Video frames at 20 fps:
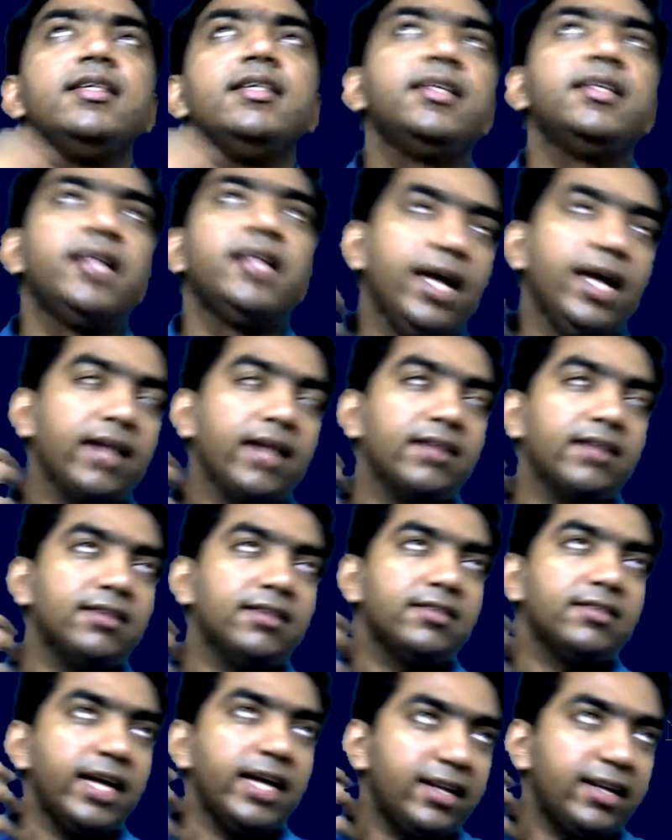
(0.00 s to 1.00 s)

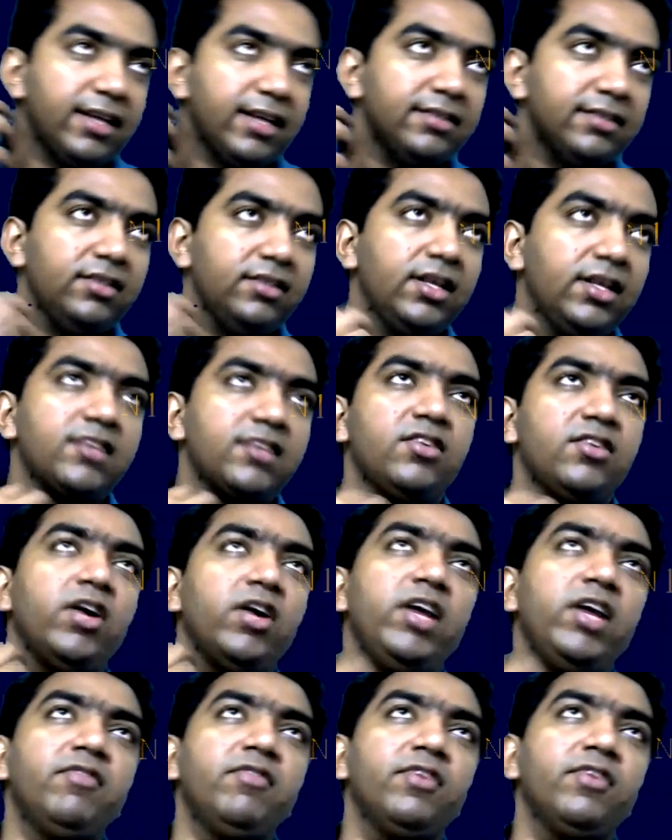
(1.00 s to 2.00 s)
there is no
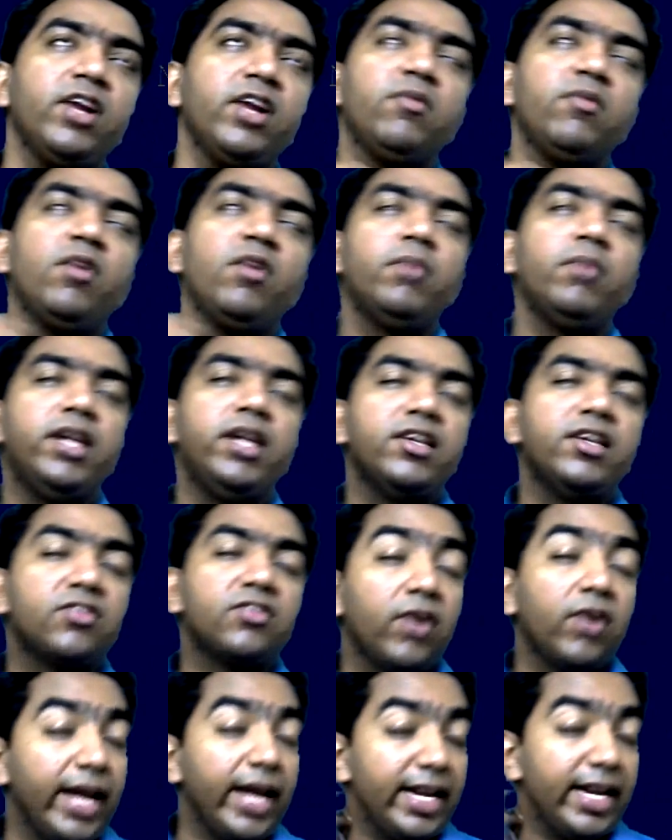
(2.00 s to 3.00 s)
lymph node involvement, it is called
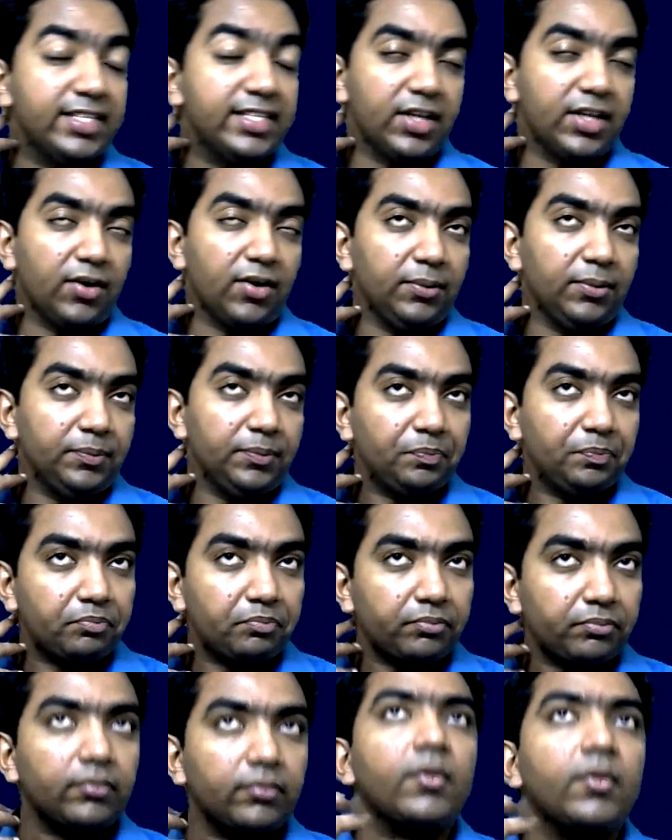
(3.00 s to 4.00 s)
N0.
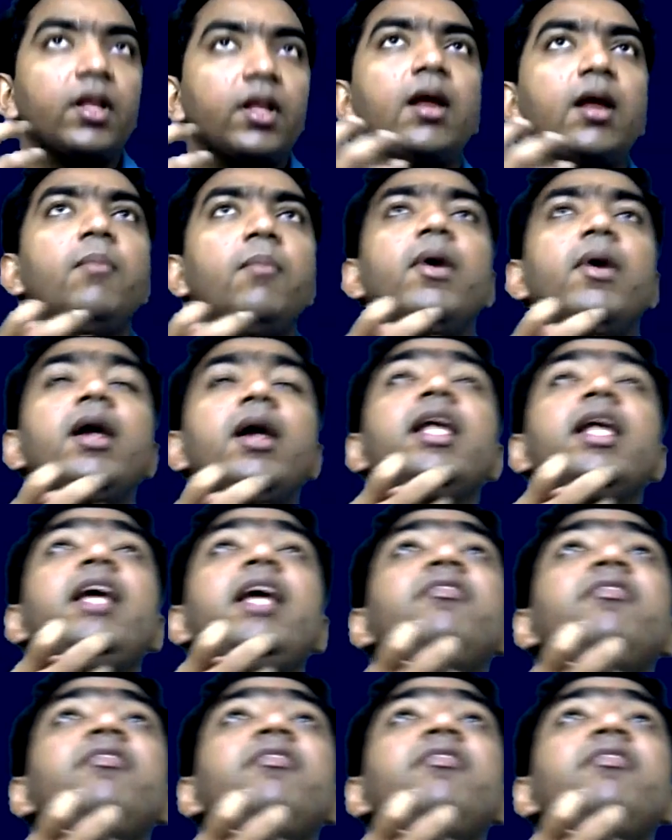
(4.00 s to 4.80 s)
But if the